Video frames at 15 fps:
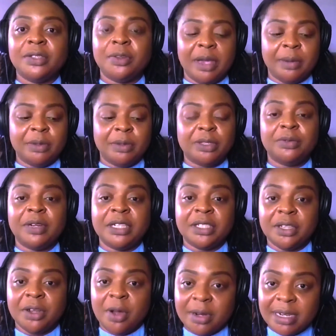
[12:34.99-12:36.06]
to be able to reach
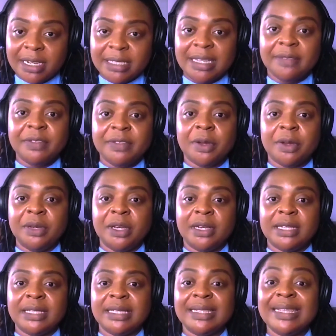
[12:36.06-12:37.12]
underserved
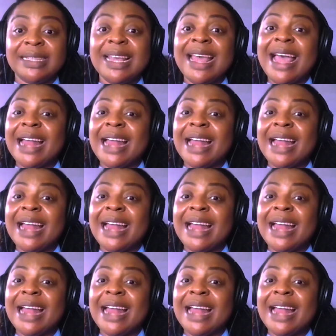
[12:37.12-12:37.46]
communities.